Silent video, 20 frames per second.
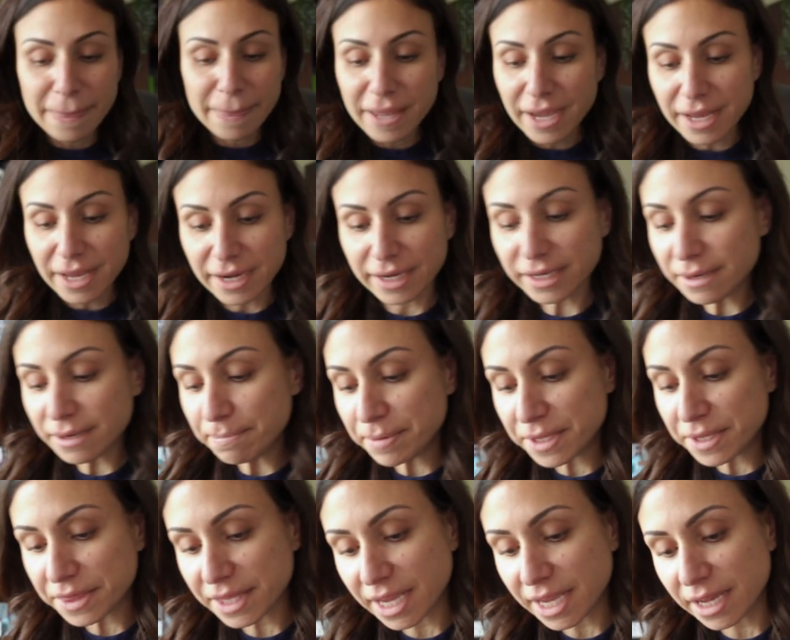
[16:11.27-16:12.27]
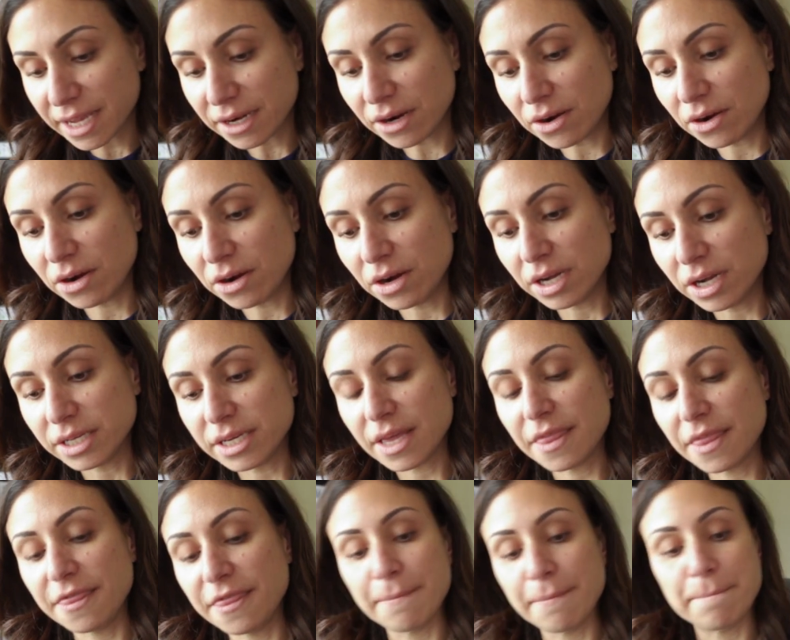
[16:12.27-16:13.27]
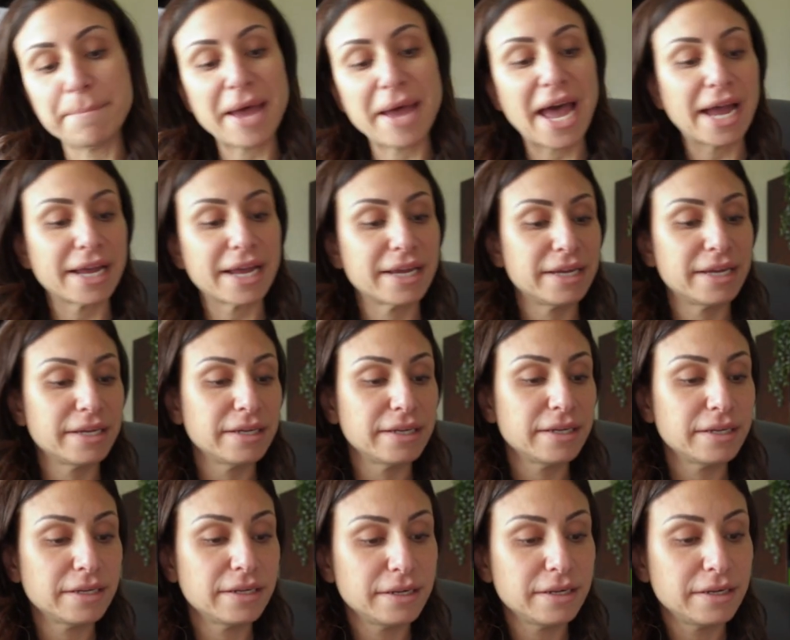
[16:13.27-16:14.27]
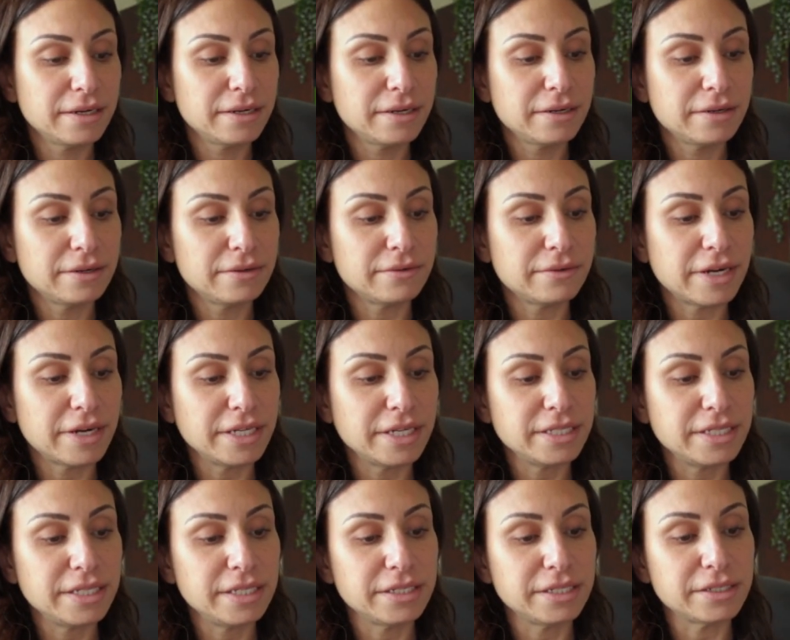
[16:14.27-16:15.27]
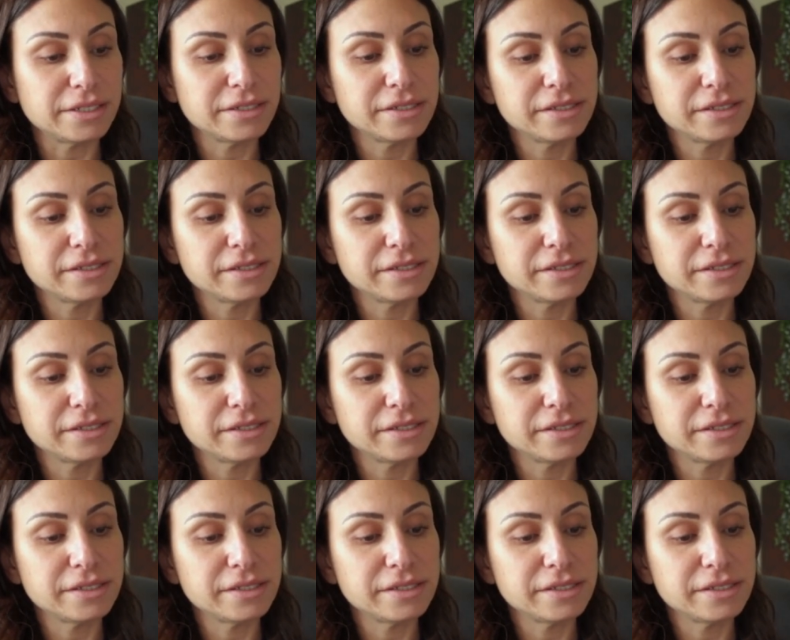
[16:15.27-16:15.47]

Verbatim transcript: and I'm gonna put that on the back right here,